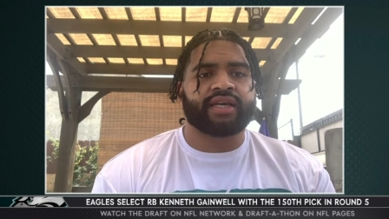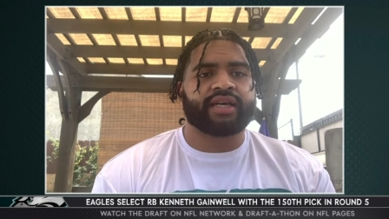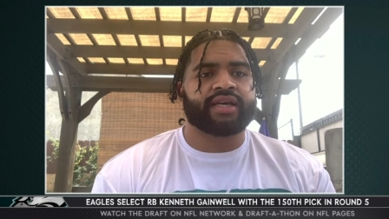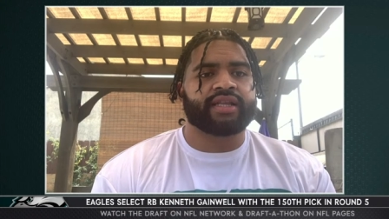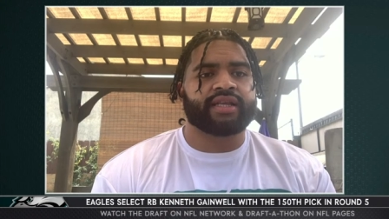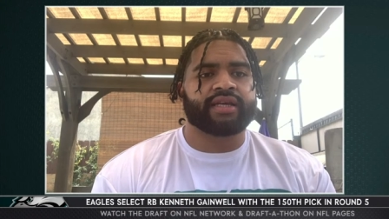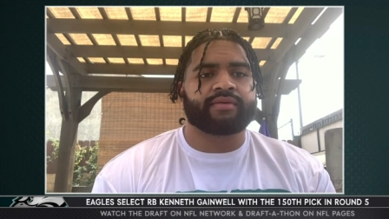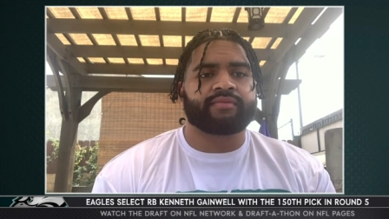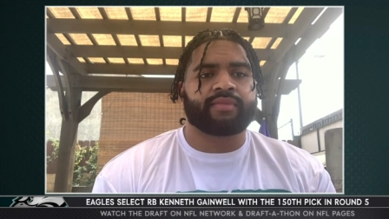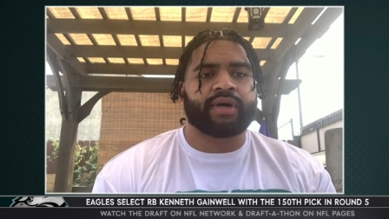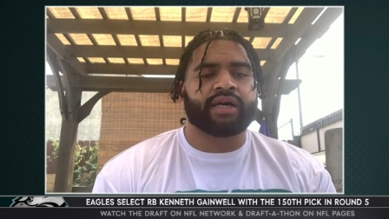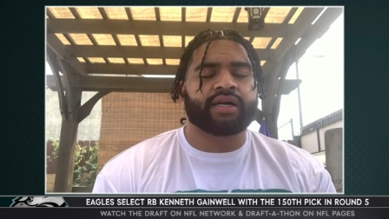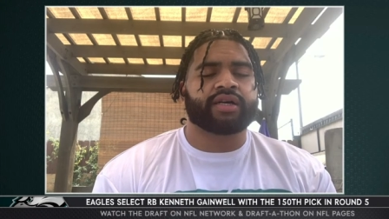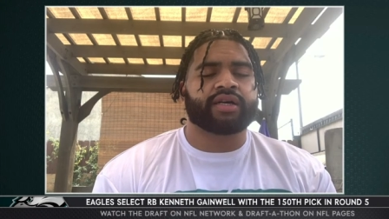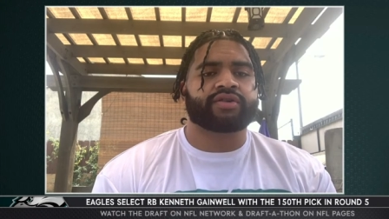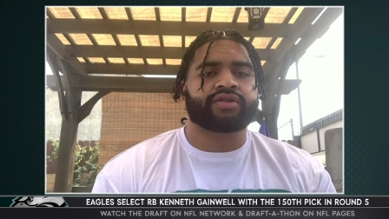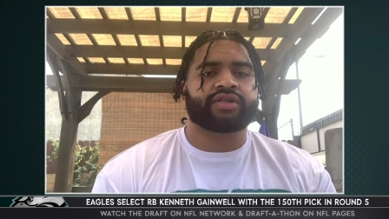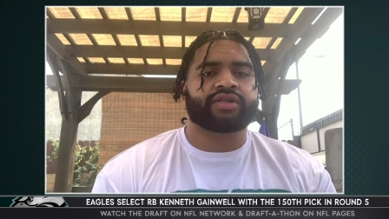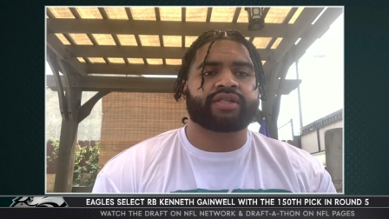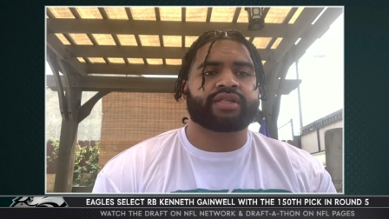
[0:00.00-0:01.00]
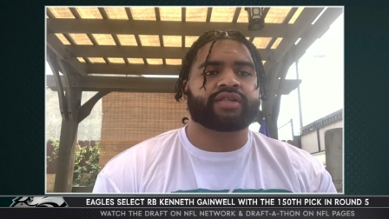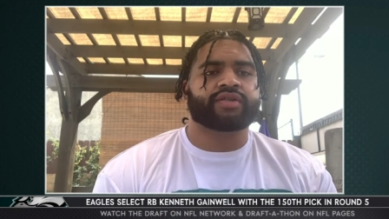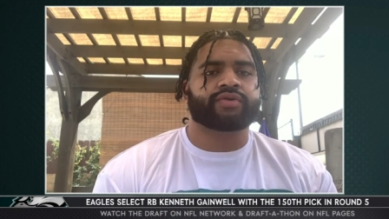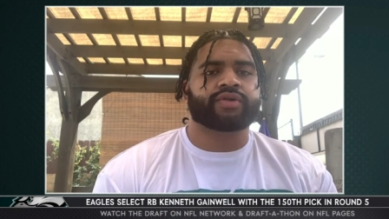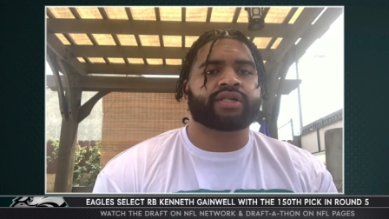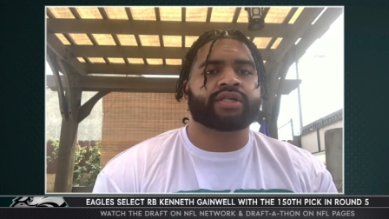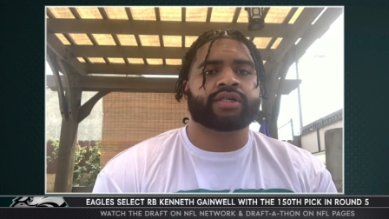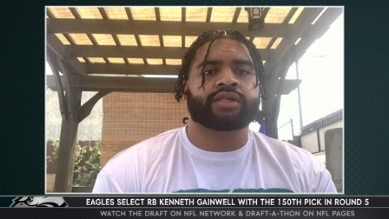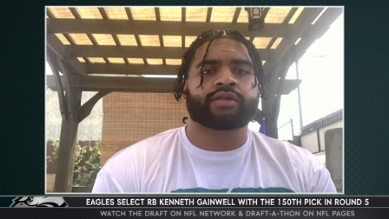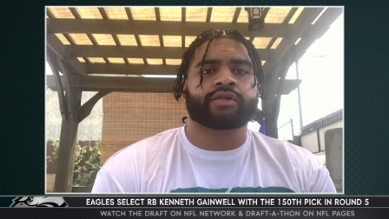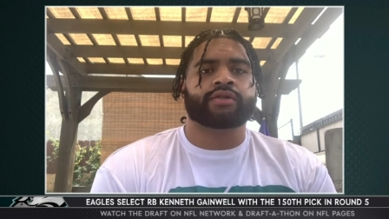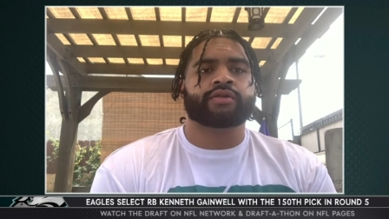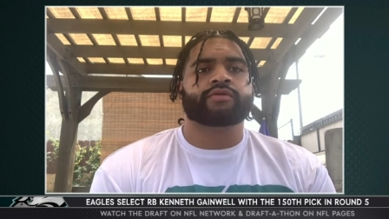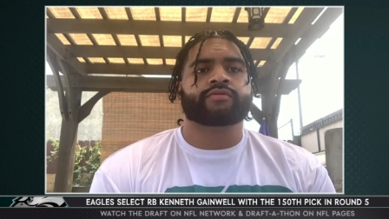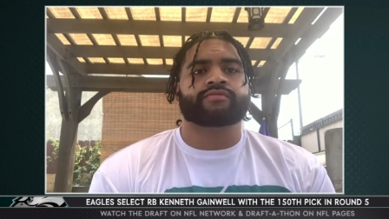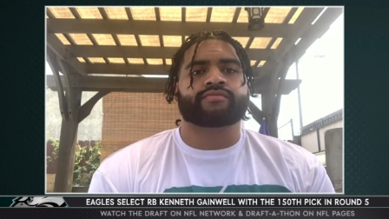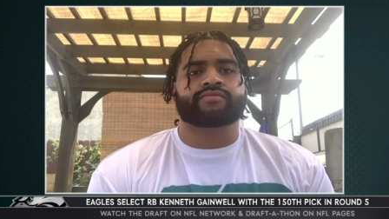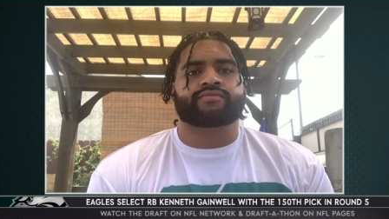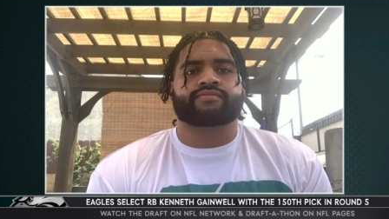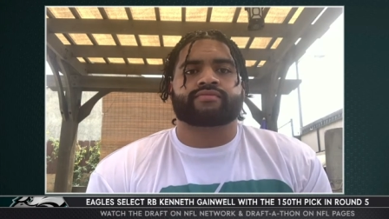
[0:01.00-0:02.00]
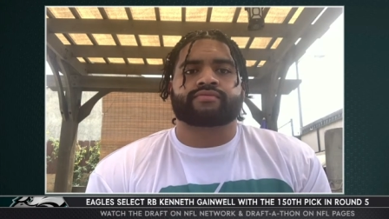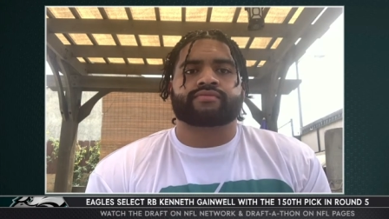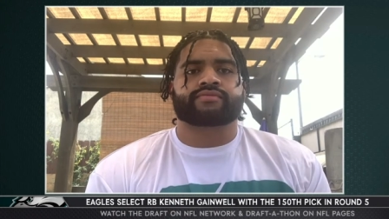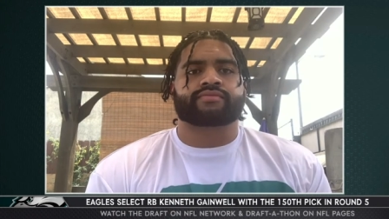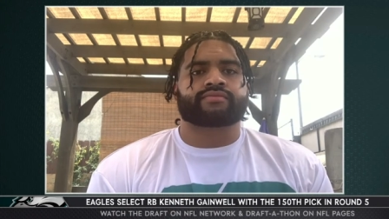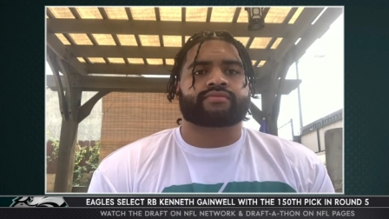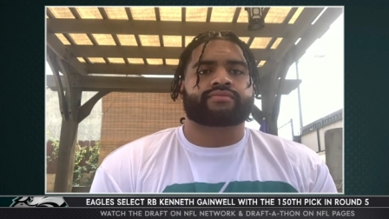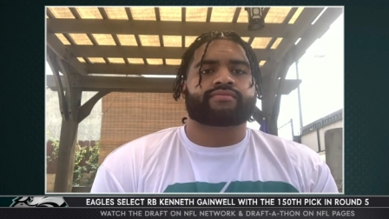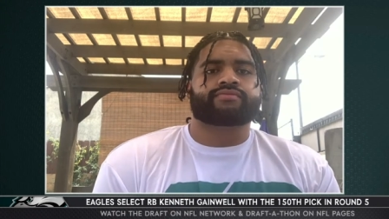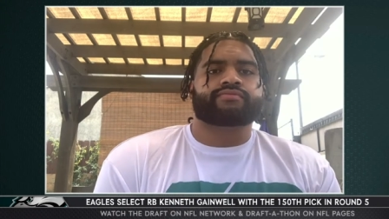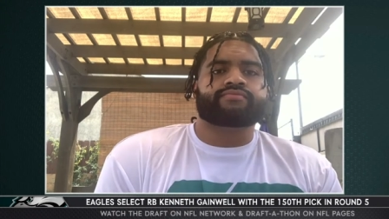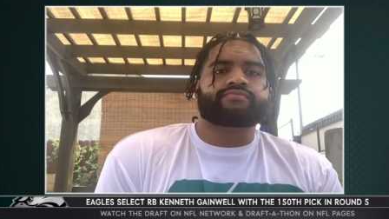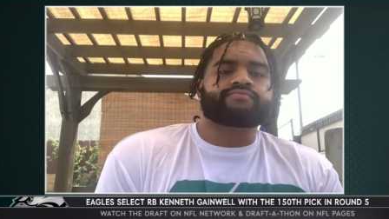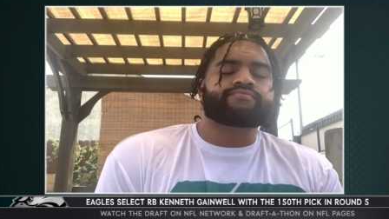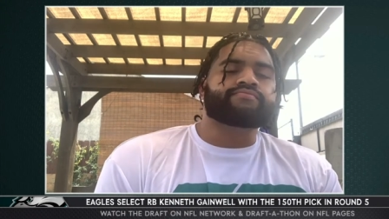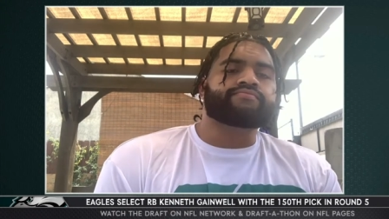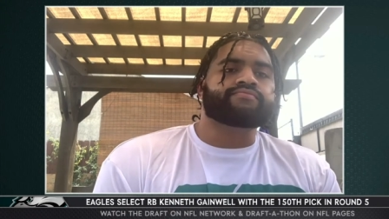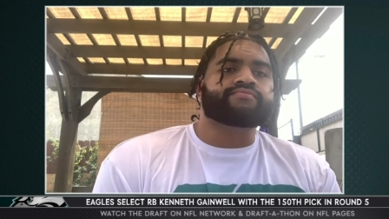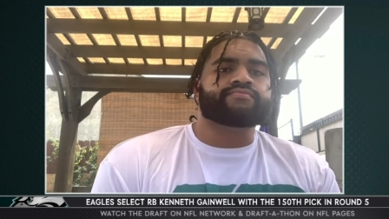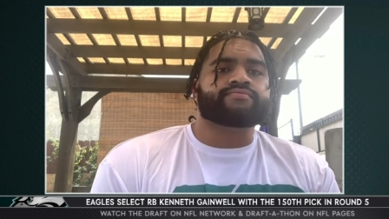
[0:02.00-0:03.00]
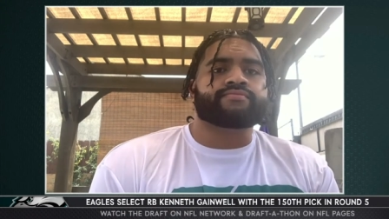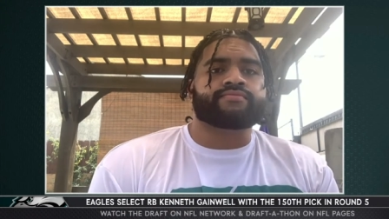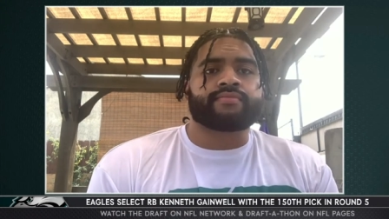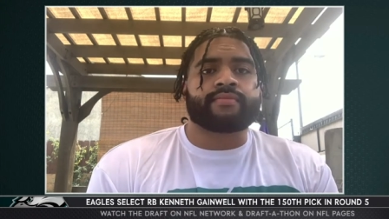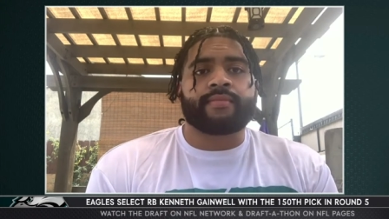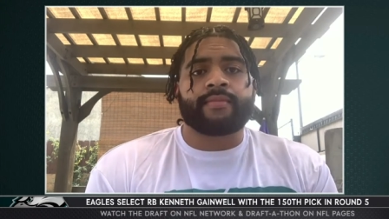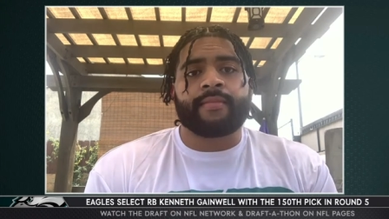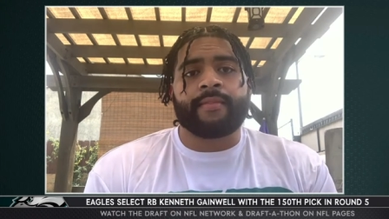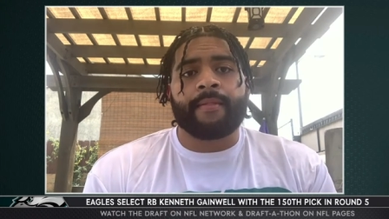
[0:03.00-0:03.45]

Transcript: C and then my coaches as well. And what made you want to leave early?